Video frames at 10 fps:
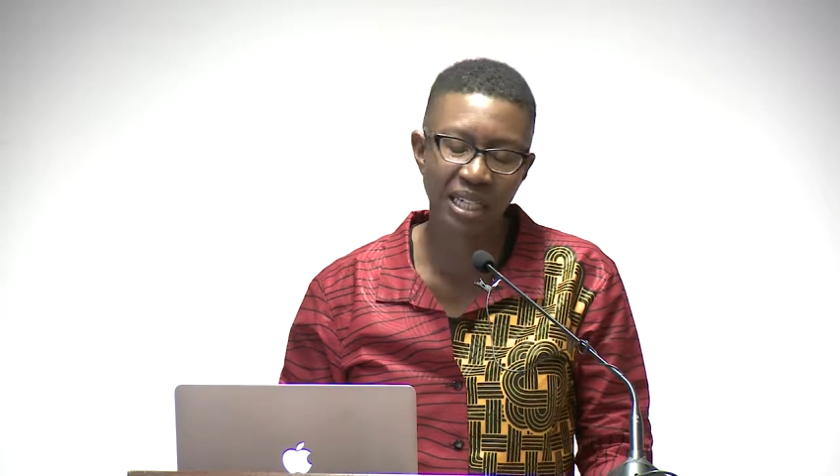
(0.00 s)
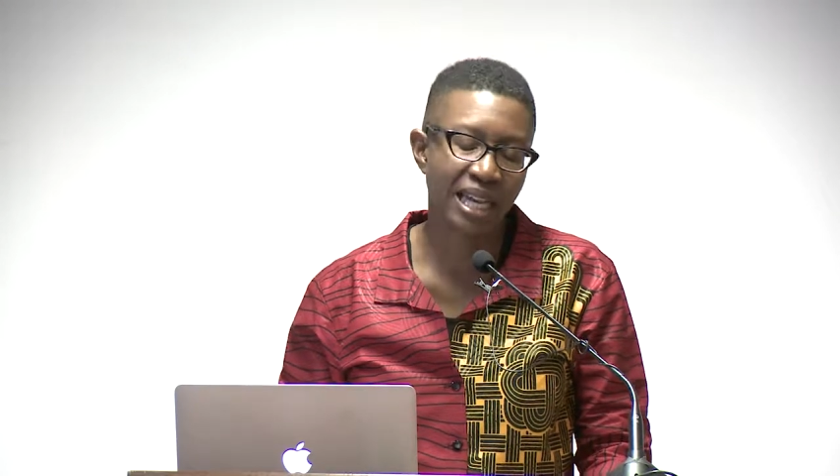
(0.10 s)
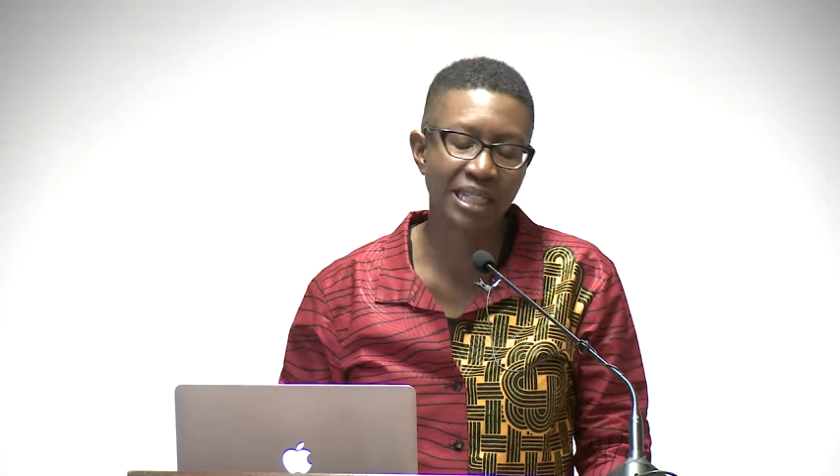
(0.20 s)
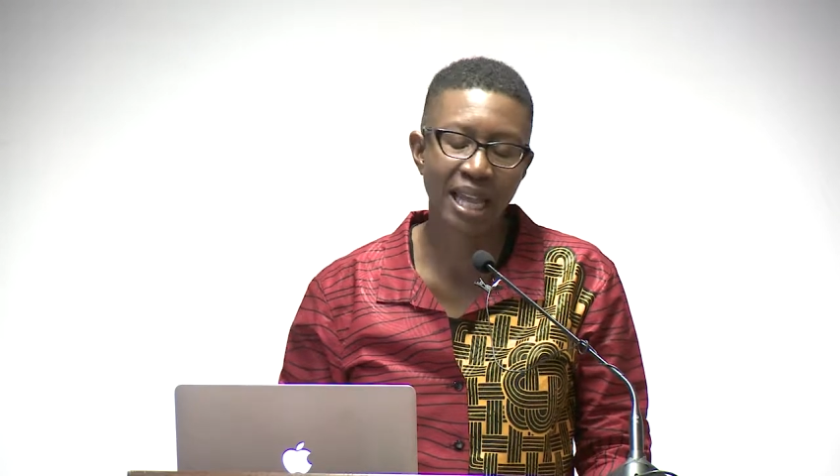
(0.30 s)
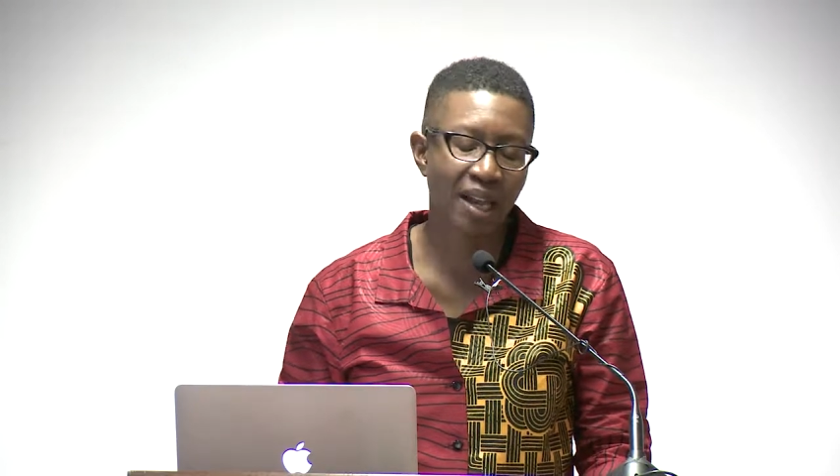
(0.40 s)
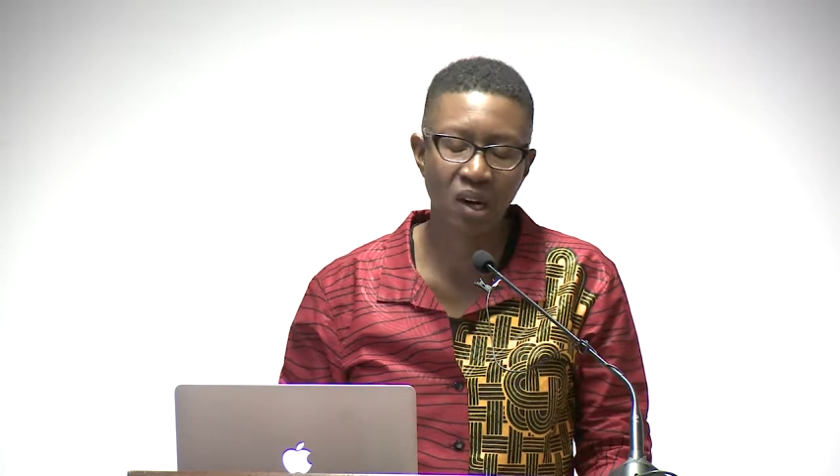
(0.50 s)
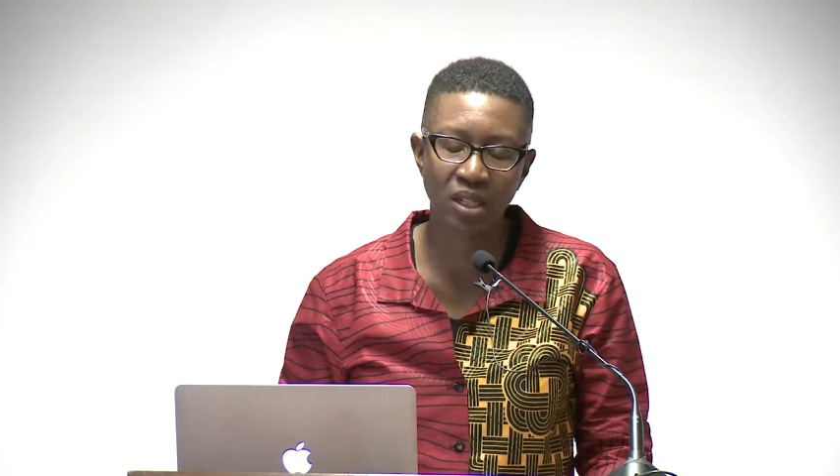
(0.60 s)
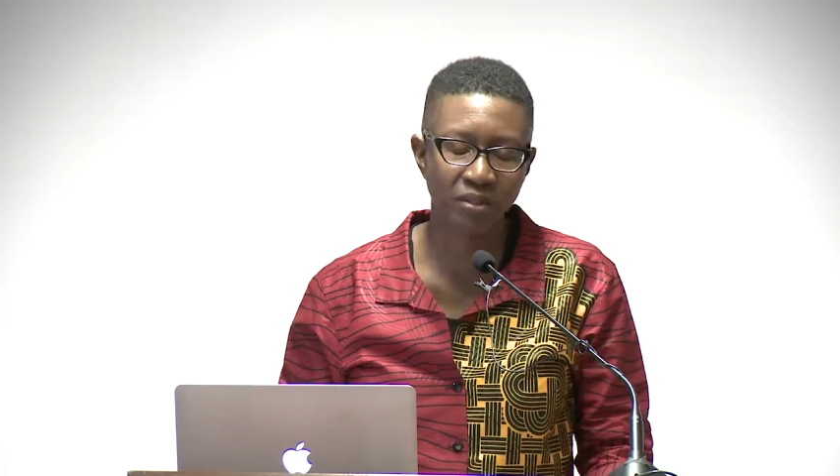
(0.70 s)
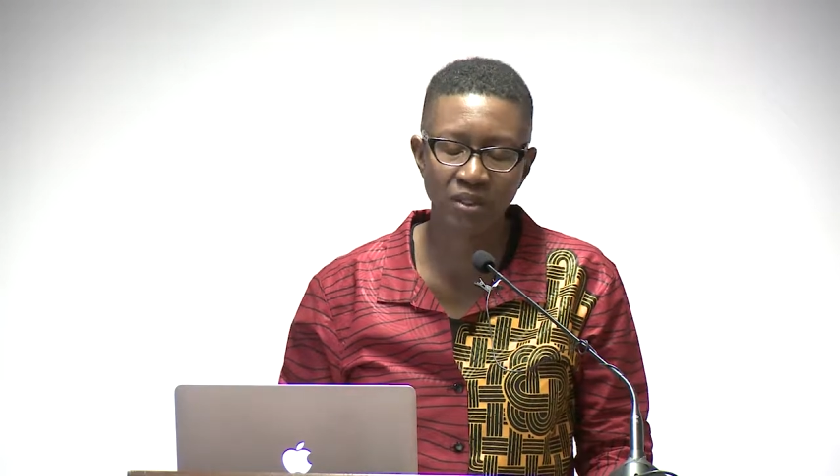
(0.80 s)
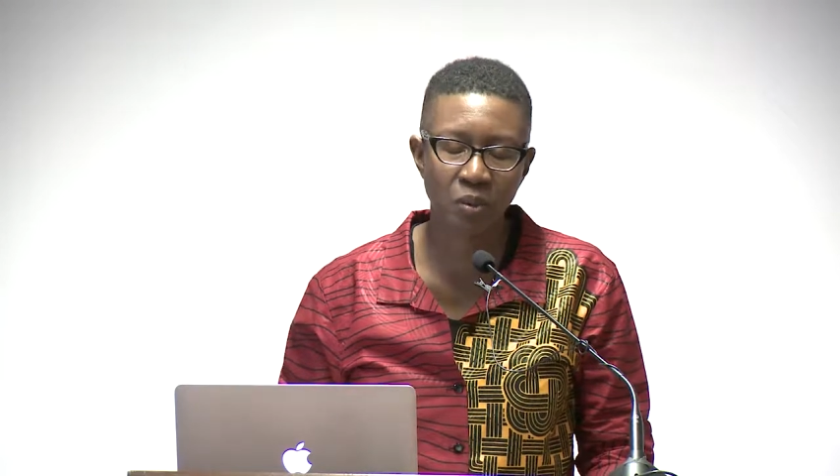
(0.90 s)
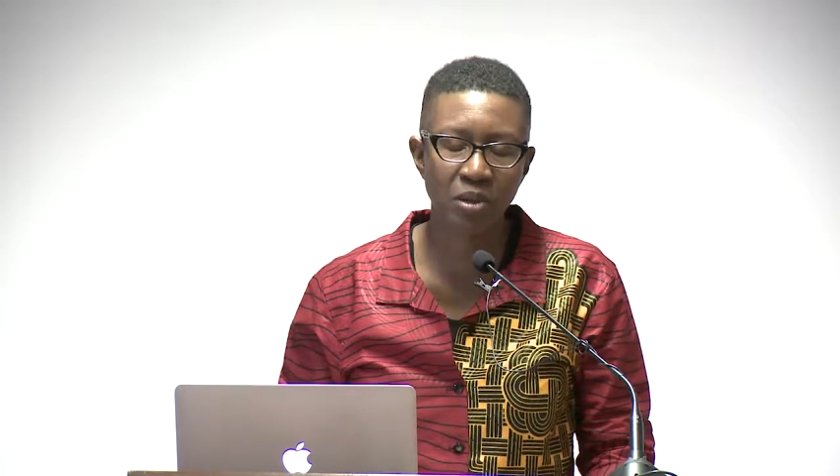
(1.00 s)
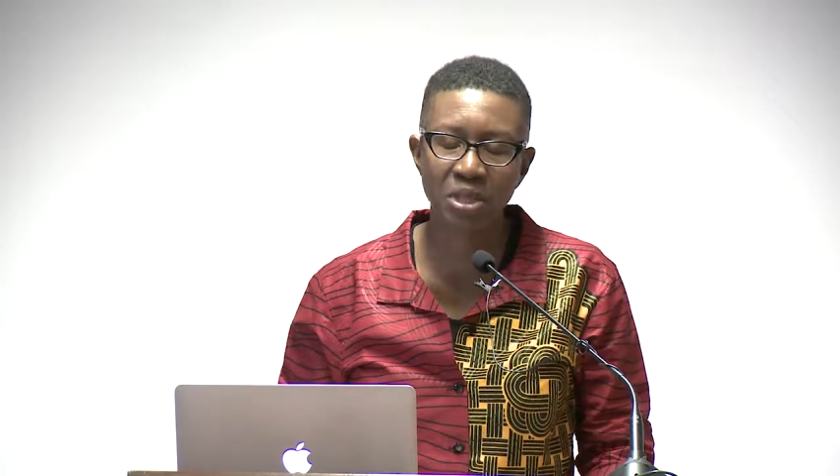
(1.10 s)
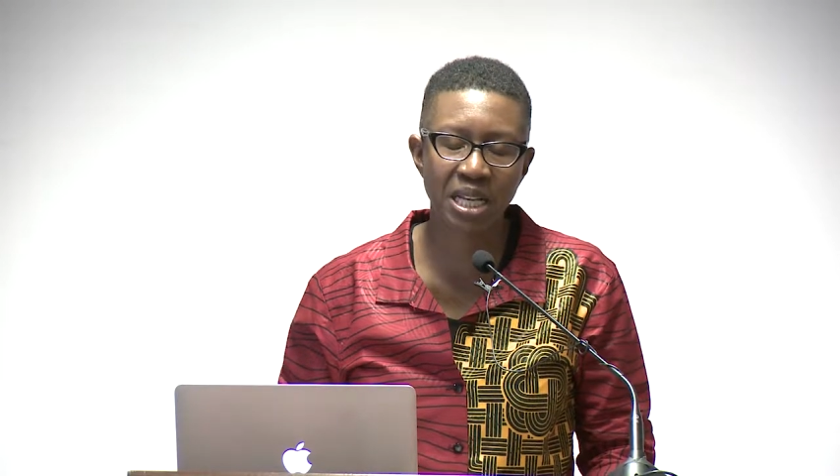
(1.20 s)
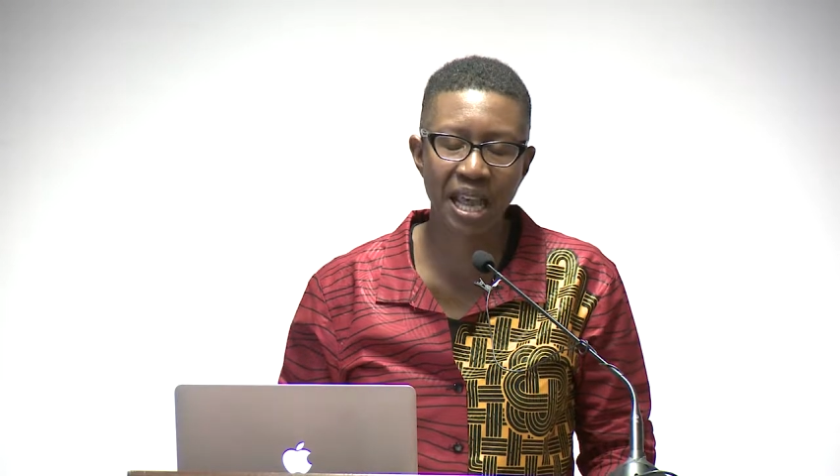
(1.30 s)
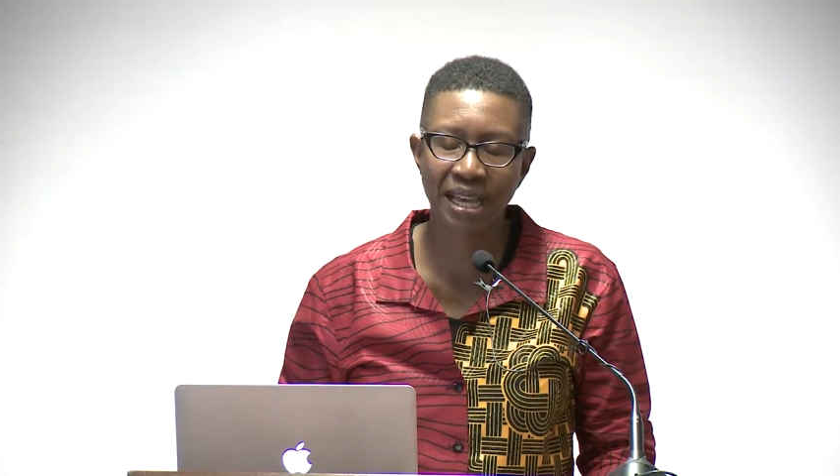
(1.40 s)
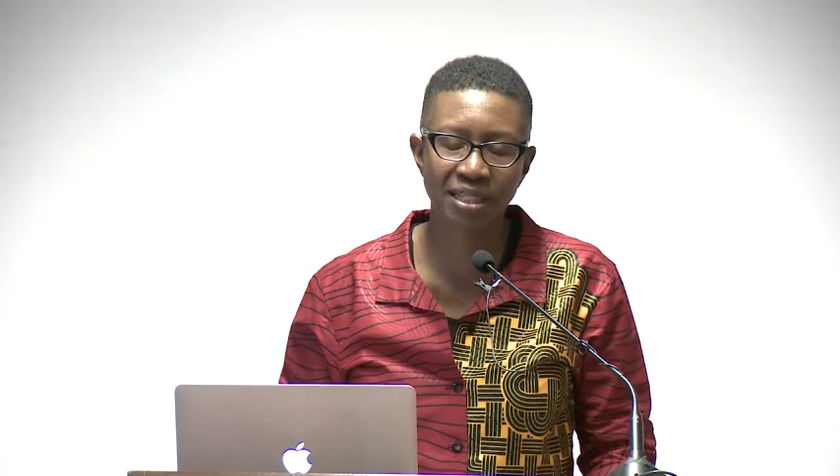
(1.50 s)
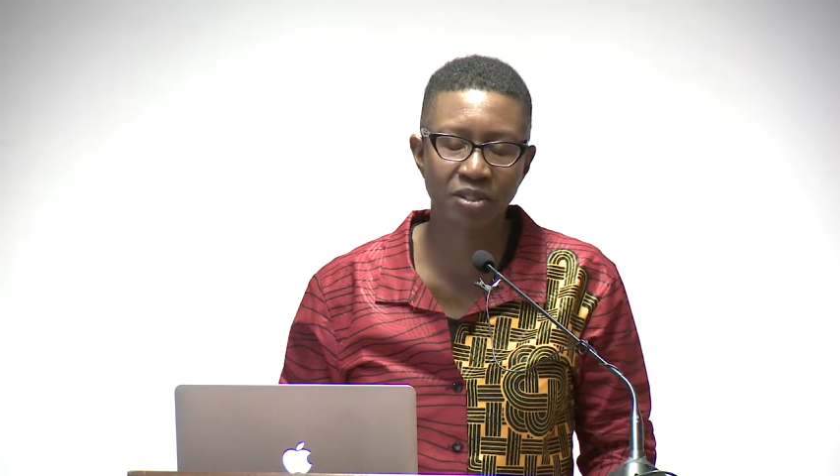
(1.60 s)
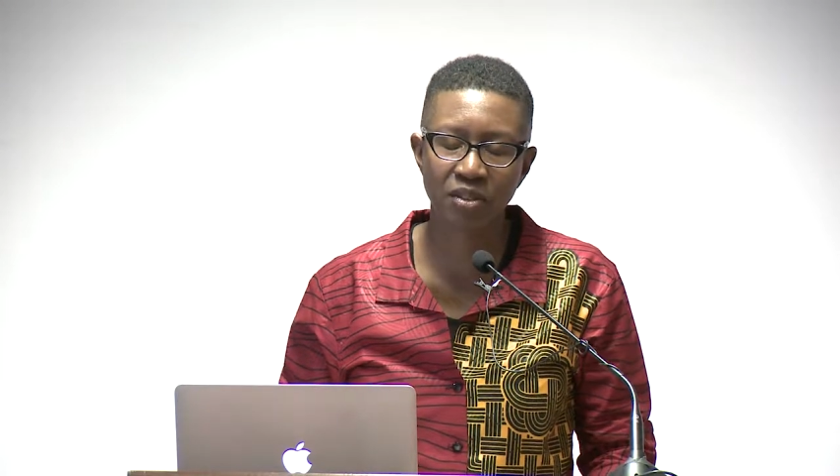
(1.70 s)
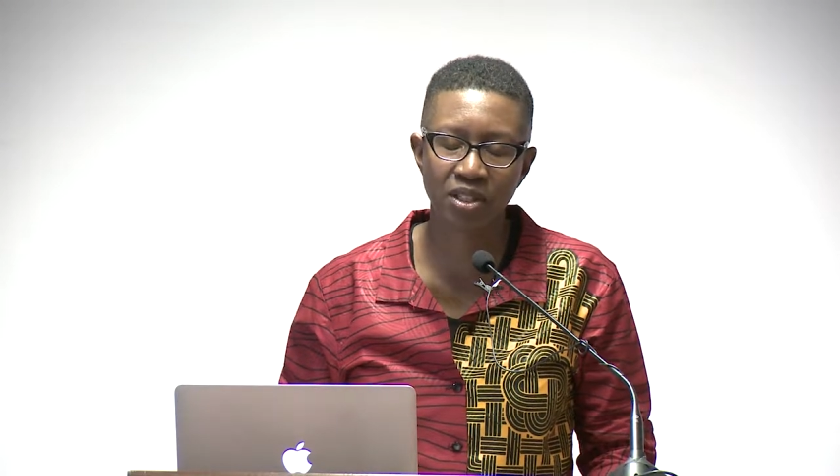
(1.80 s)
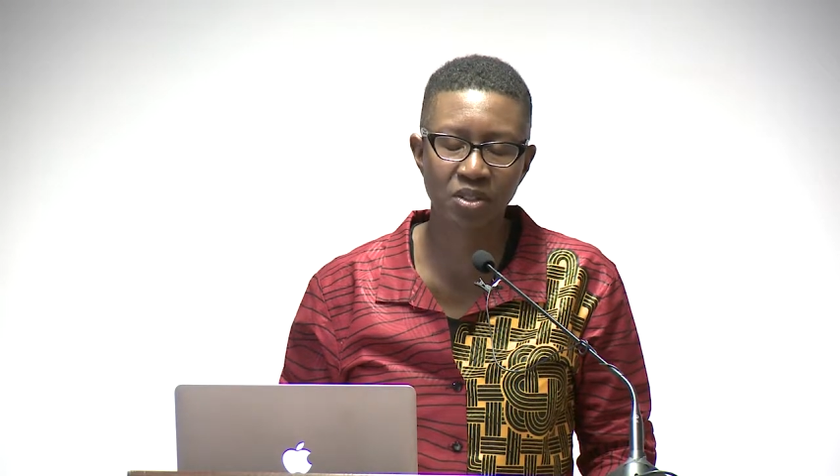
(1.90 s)
and like all of the women
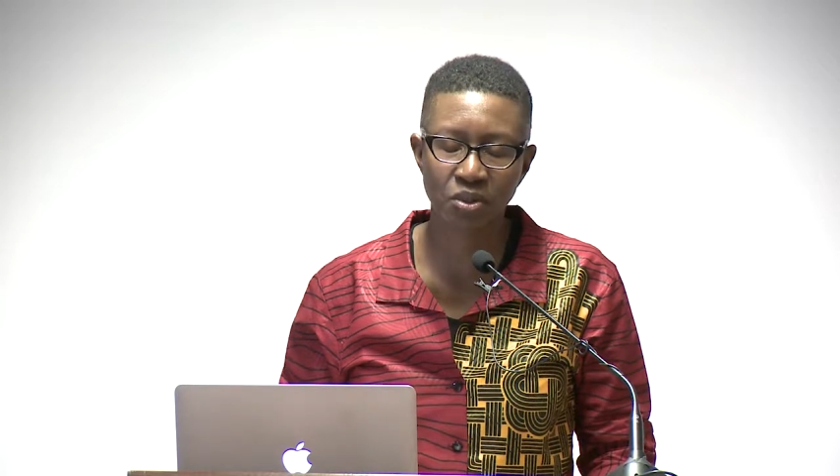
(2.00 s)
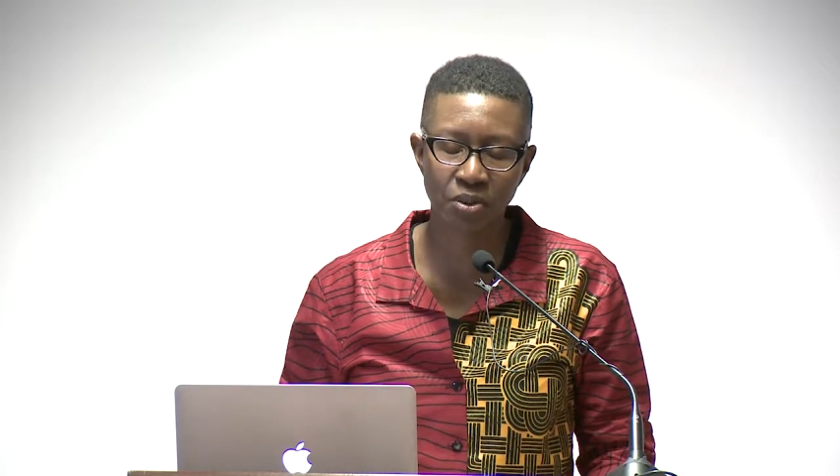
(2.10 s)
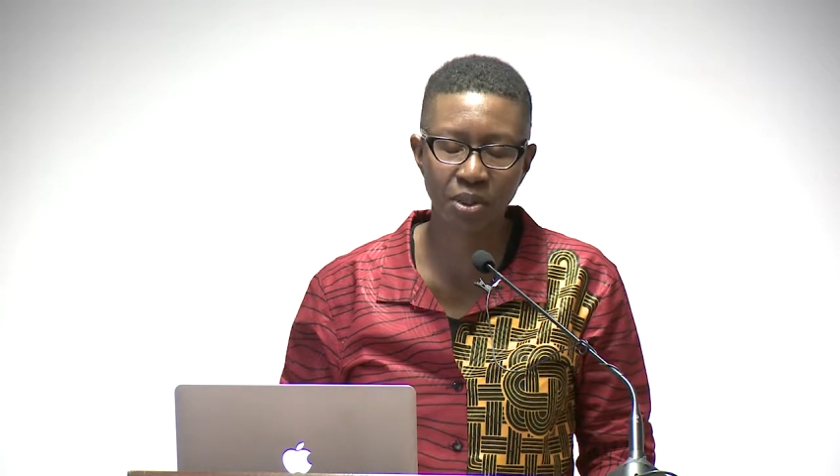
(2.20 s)
activists who